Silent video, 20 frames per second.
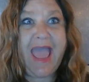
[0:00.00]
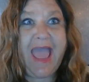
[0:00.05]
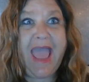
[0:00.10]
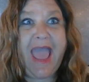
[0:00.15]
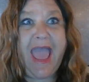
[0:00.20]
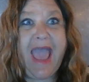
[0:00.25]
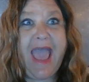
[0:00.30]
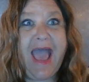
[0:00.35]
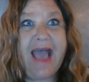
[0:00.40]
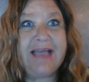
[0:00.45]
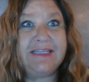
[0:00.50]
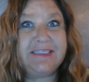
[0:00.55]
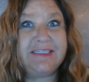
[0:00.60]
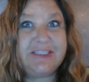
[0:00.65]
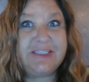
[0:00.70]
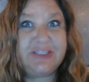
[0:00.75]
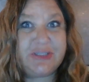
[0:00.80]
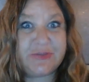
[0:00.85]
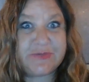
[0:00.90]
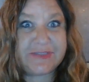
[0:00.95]
and
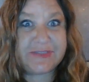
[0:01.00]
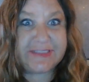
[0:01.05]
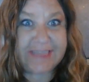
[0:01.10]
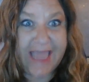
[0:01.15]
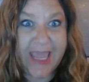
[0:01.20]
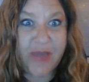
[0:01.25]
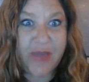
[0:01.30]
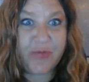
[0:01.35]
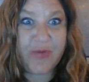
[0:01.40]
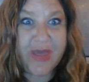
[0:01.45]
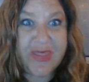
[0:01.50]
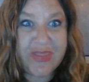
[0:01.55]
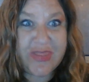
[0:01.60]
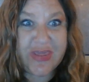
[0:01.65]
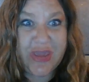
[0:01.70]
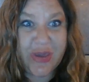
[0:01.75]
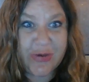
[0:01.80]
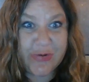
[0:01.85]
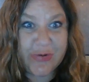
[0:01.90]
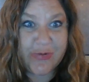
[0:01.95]
to stay with
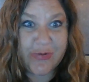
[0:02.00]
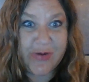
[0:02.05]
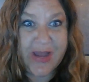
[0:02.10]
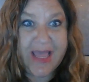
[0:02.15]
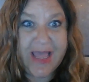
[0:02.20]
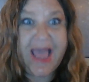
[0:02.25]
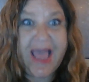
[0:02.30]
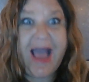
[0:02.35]
you.